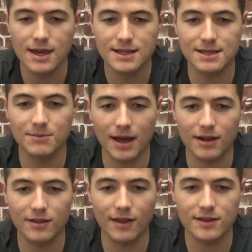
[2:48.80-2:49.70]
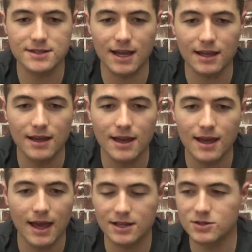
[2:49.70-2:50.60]
Tim Manor the other day
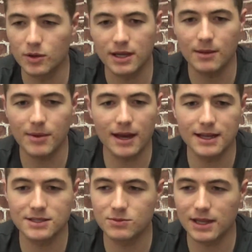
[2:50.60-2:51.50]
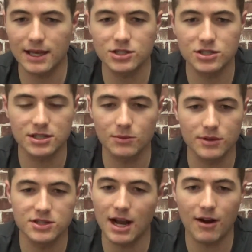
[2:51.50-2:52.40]
and talking about his relationship
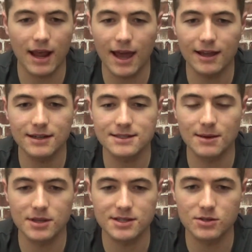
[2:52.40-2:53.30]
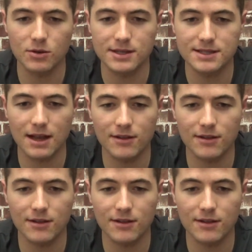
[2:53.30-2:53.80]
with Jared Hayne and some of the stories there,